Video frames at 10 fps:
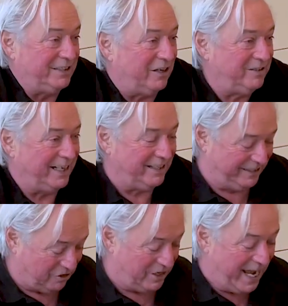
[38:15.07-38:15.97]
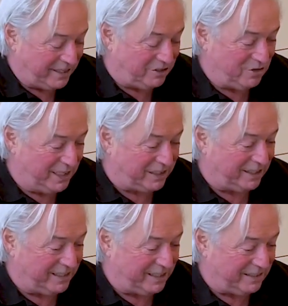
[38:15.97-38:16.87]
so they're connected to each
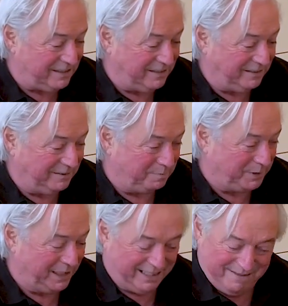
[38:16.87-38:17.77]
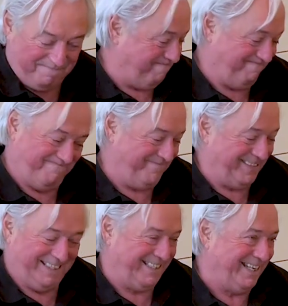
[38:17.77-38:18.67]
other, but
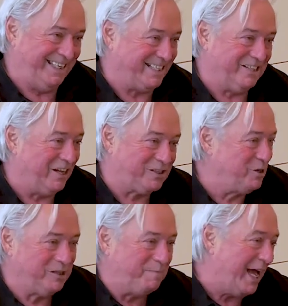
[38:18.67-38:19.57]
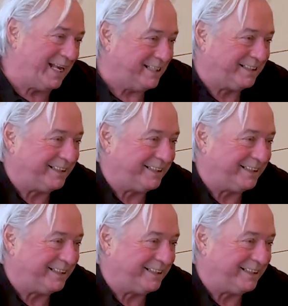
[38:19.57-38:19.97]
it's a not good balance.